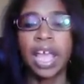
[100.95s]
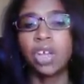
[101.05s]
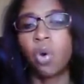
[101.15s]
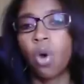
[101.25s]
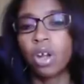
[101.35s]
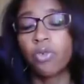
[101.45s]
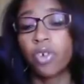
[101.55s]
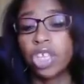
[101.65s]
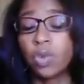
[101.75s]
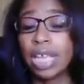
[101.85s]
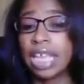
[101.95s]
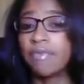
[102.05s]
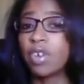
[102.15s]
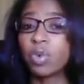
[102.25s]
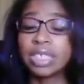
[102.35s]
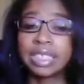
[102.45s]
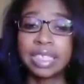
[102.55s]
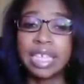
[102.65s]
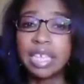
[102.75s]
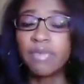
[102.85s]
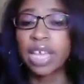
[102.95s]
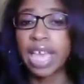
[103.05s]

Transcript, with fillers: in order for you to even receive